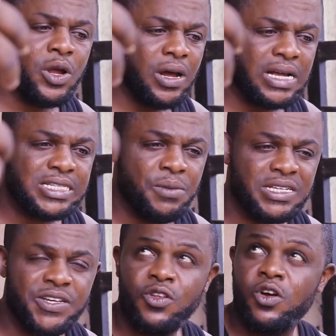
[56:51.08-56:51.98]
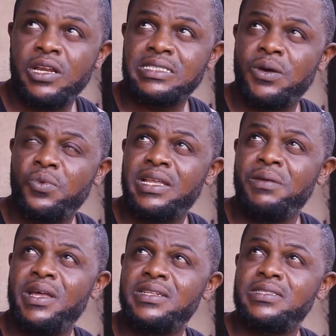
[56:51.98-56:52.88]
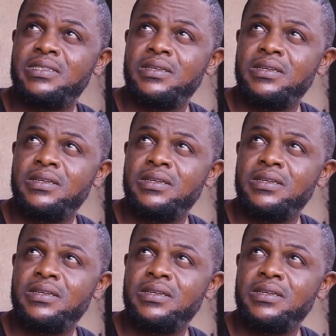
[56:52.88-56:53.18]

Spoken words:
Why are you asking me as if you don't understand what I meant?